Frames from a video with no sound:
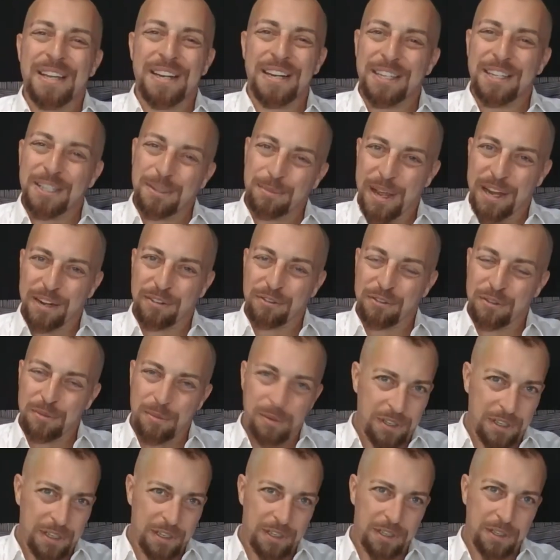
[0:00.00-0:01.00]
we can expect
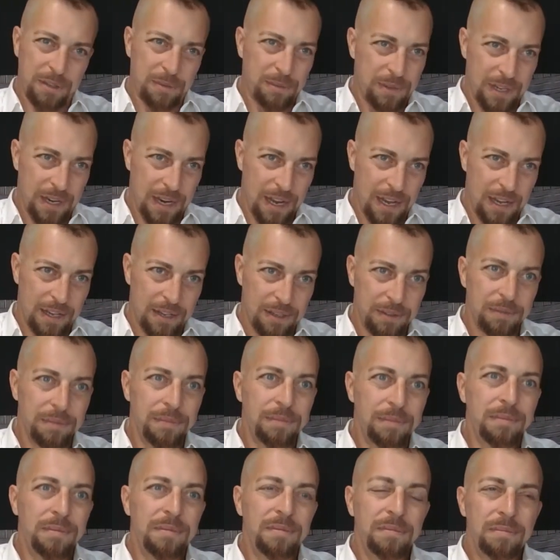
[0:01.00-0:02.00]
from the system today.
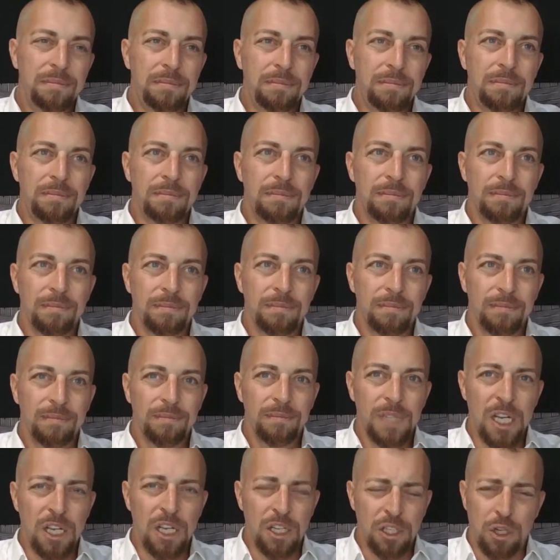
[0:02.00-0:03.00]

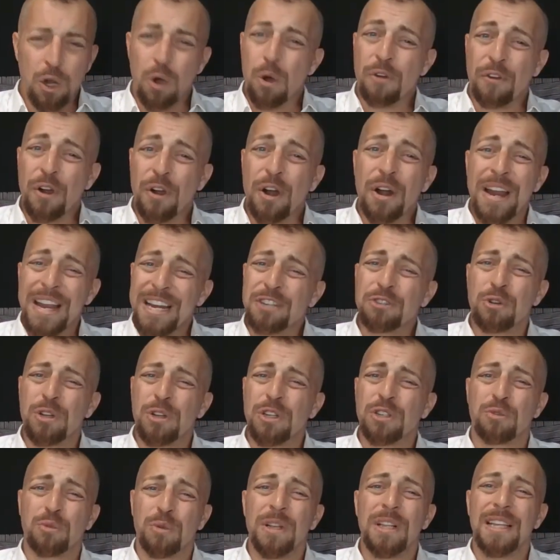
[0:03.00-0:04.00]
So, if our
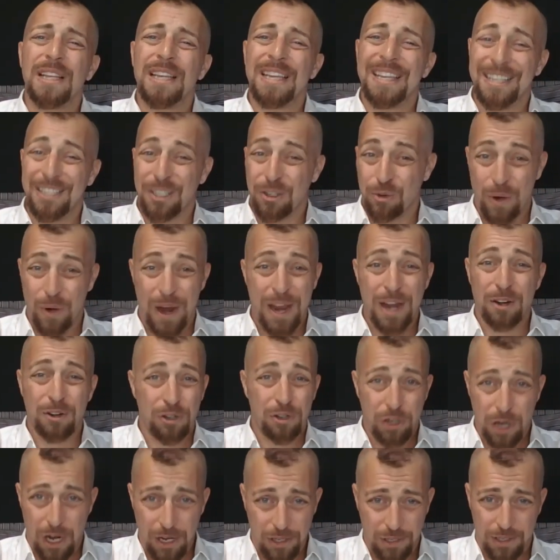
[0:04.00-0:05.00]
interest really is
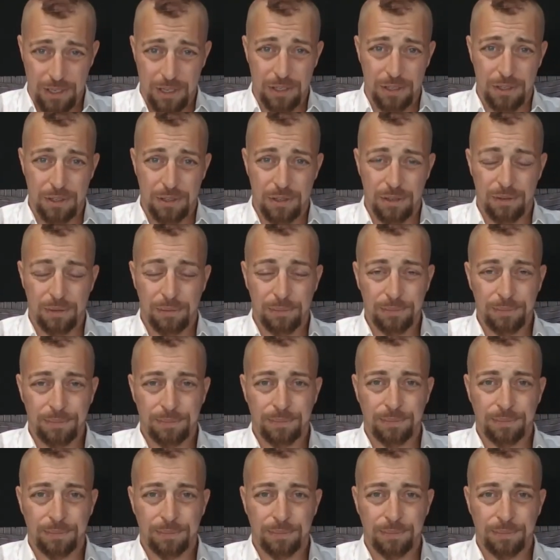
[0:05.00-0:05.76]
greater justice,